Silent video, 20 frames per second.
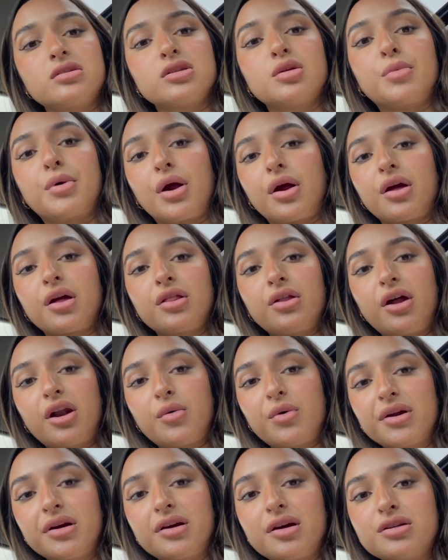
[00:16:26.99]
the parking lot I
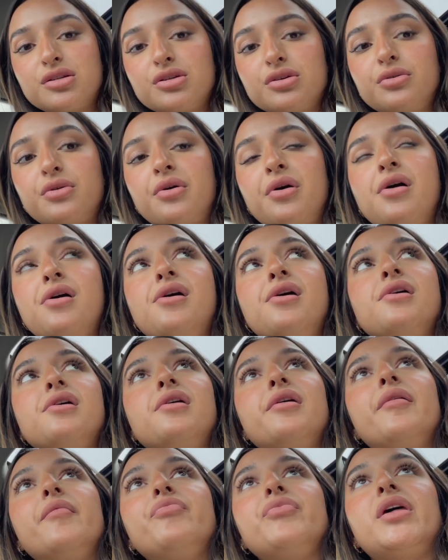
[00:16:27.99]
wanna get to.
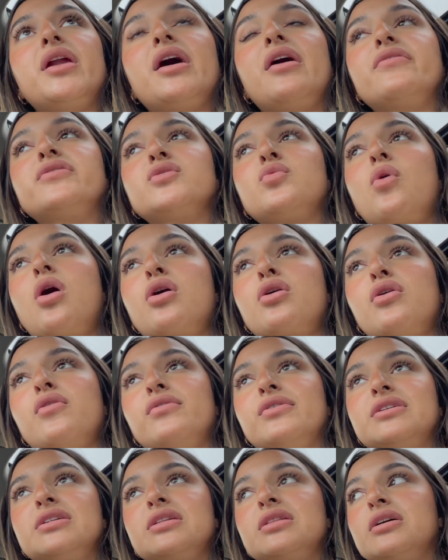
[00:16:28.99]
Then I have to walk over
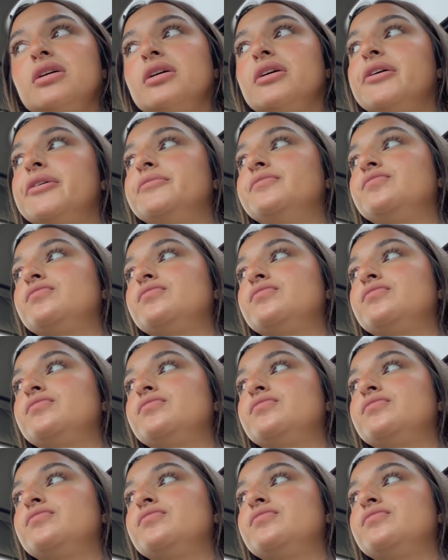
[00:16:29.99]
to the